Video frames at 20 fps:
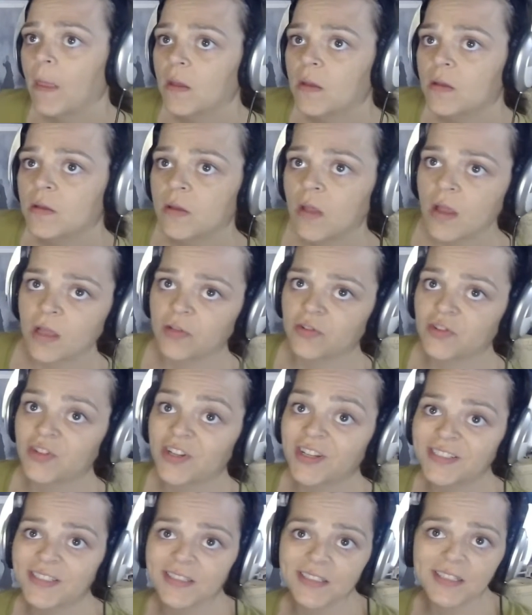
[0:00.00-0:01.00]
not
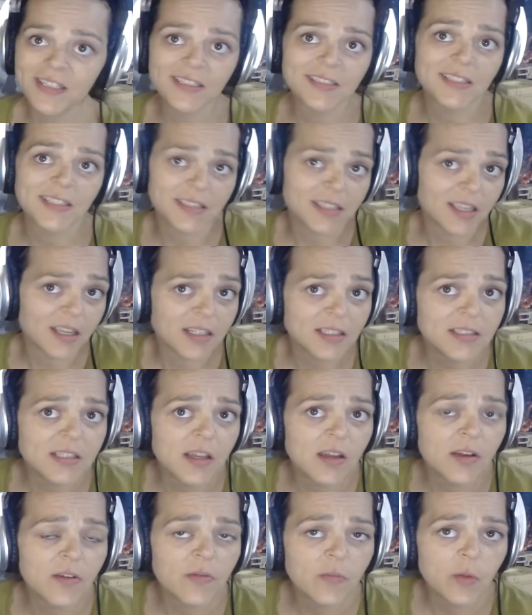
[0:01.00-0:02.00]
tons and tons and tons
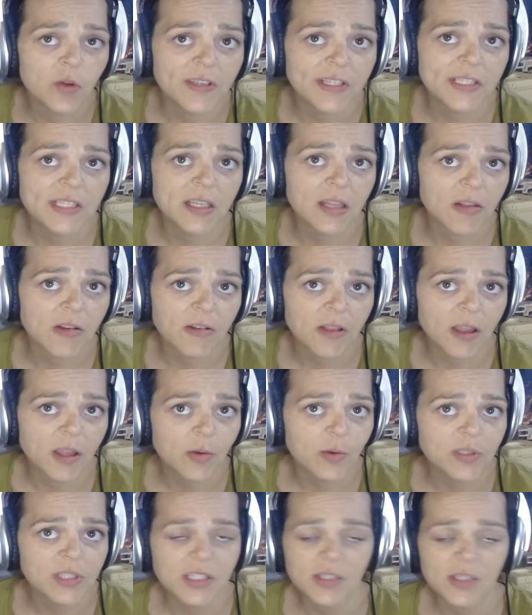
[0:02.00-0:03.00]
of movies in other
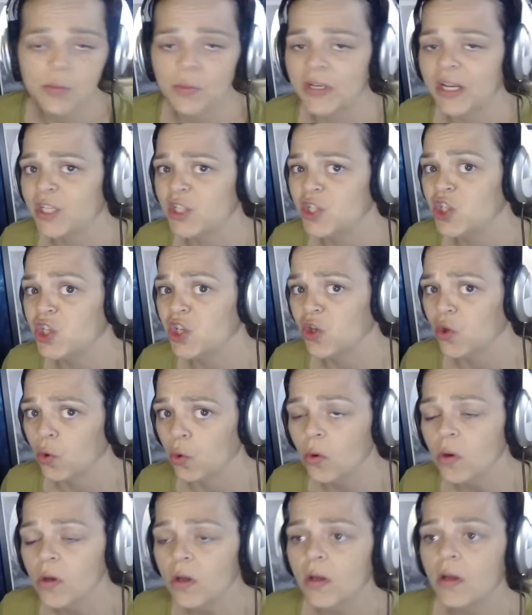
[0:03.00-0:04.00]
languages, but I
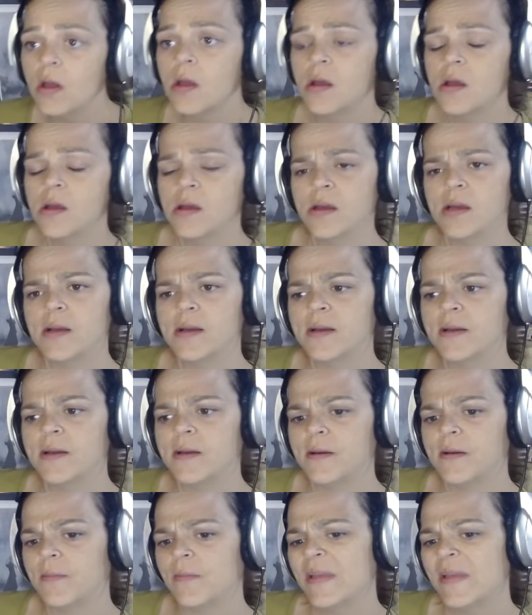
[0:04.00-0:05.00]
do.
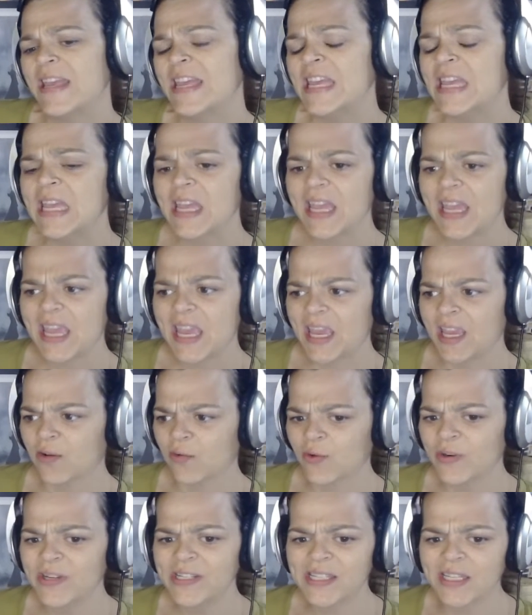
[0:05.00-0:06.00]

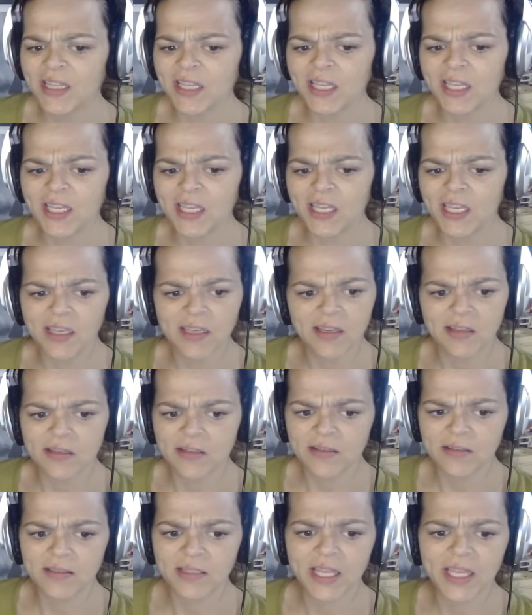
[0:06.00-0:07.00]
And recently,
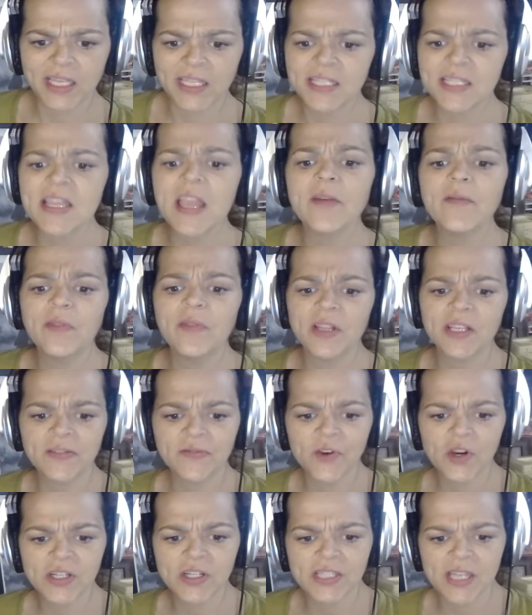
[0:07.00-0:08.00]
like Netflix,
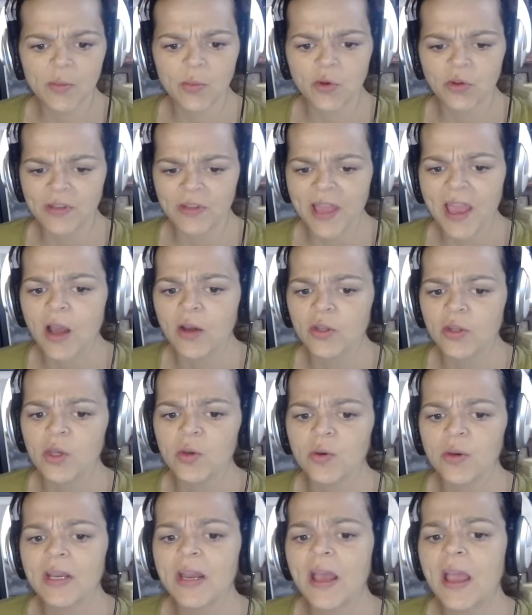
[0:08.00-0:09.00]
for example, now you
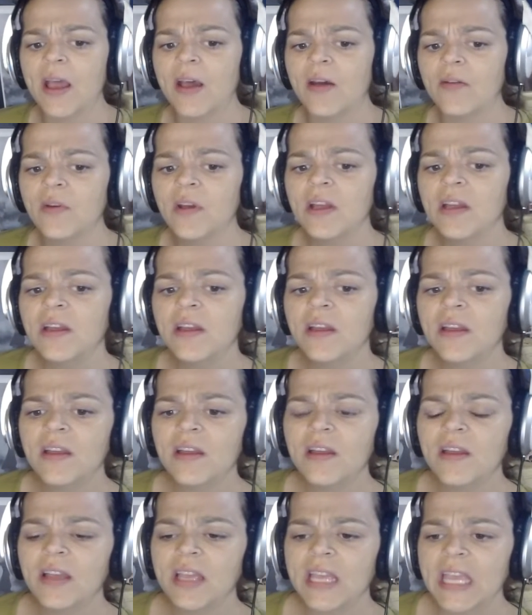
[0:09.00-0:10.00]
can have
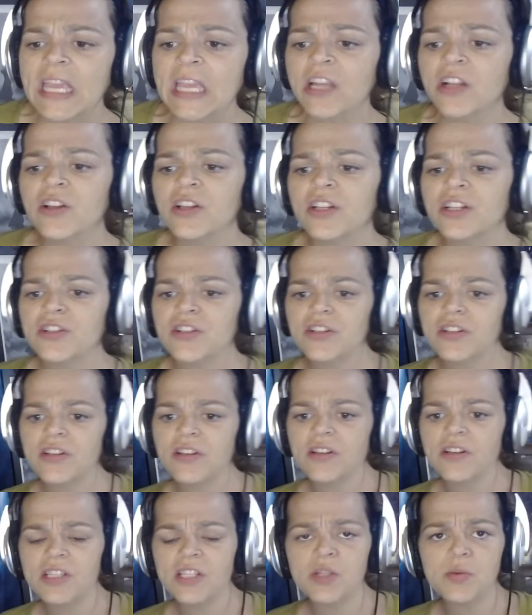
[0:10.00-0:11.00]
English
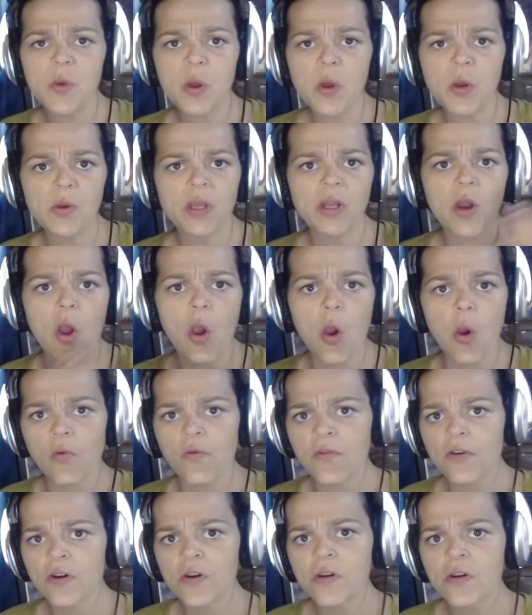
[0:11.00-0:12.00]
spoken
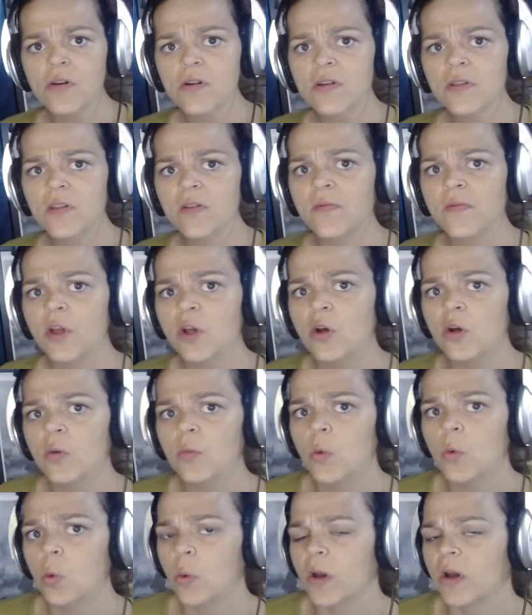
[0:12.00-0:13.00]
over the
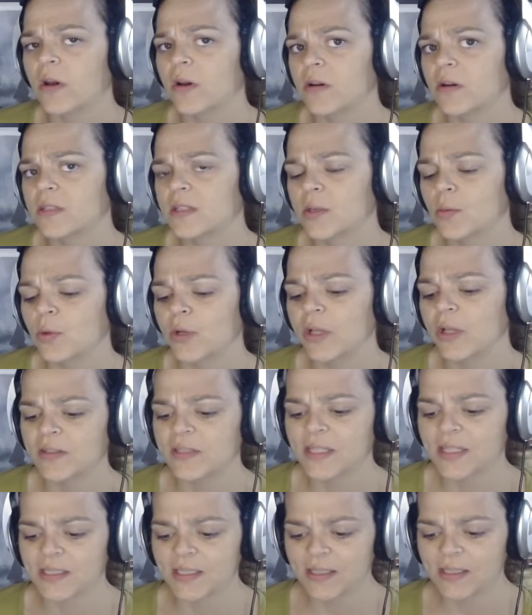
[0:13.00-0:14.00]
film where someone
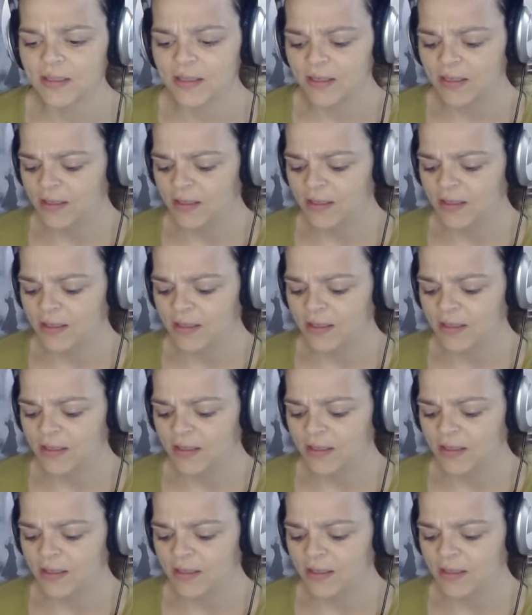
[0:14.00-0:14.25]
else has